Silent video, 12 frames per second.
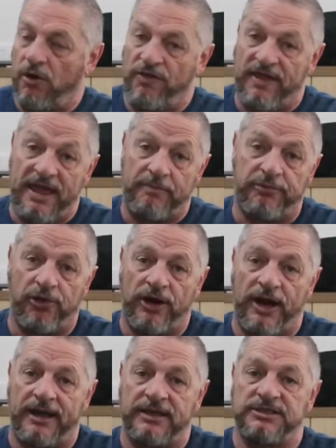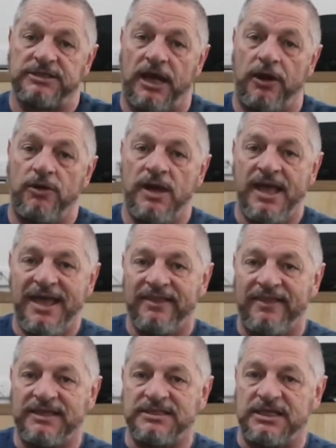on their products. So
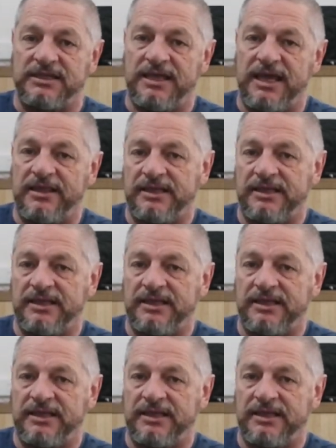that's it there.